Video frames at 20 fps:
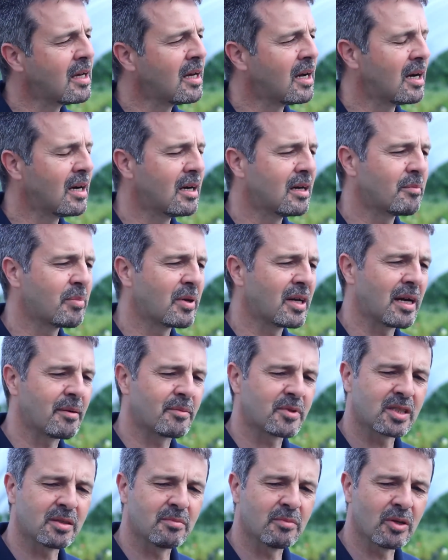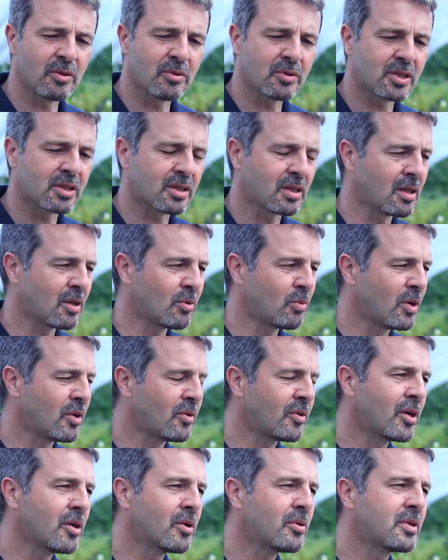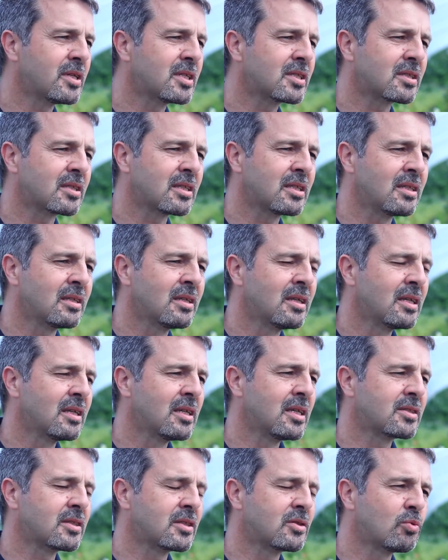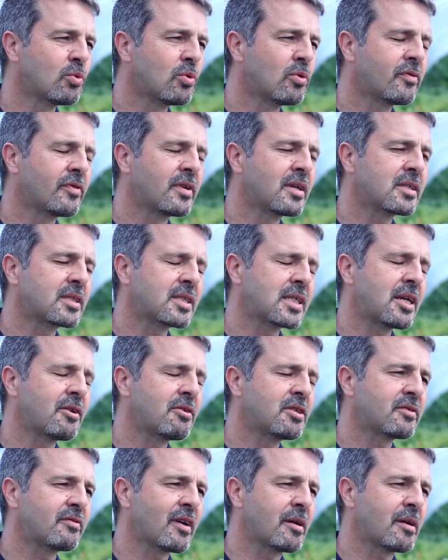Perhaps the most well known is the dwarfing series of